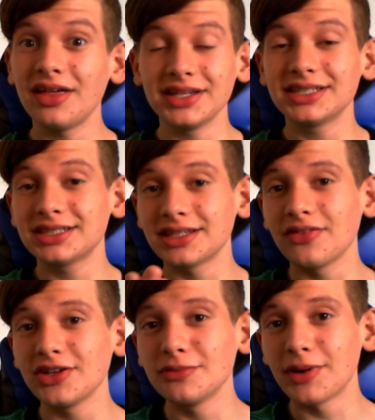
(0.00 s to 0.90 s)
This is
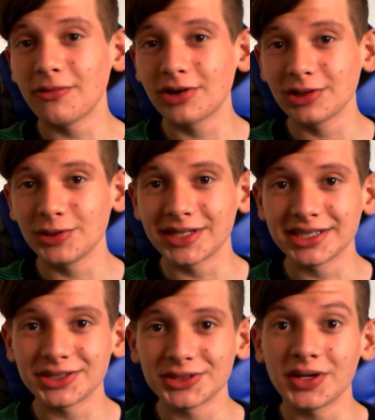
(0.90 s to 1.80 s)
something you might want to look
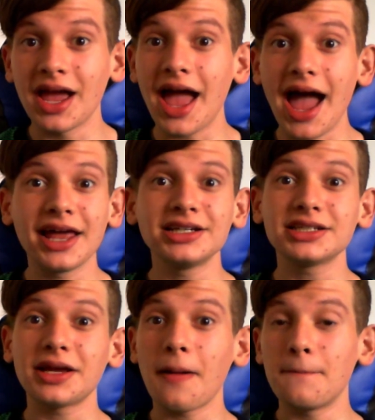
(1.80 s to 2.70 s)
into
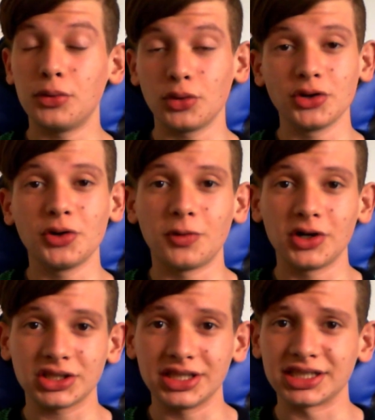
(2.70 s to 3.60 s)
and put on your
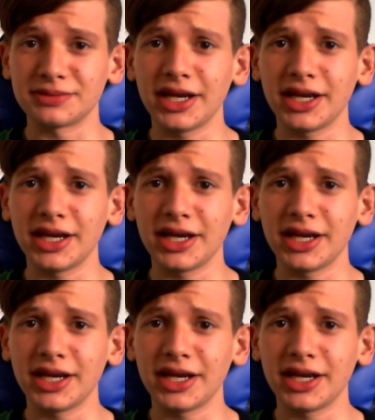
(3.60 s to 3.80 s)
watch list.